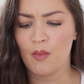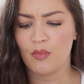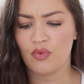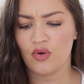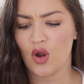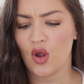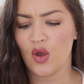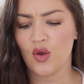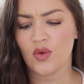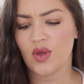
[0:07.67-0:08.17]

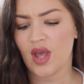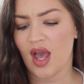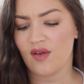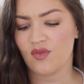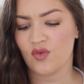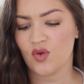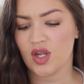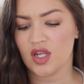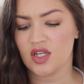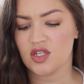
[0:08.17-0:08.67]
Pro
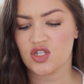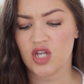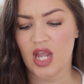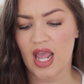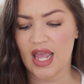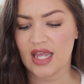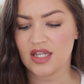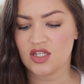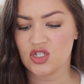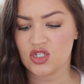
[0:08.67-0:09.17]
Coverage
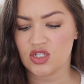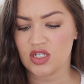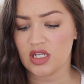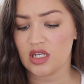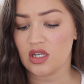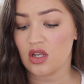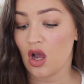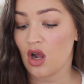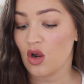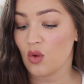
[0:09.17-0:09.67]

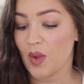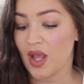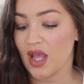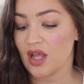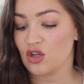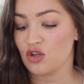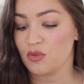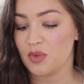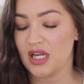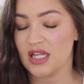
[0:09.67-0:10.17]
HD Longwear
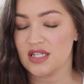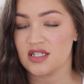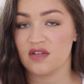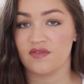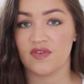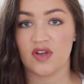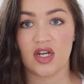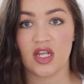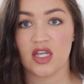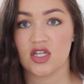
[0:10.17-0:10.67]
Illuminating
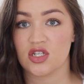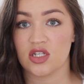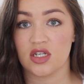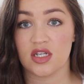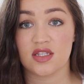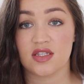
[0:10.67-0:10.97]
Foundation.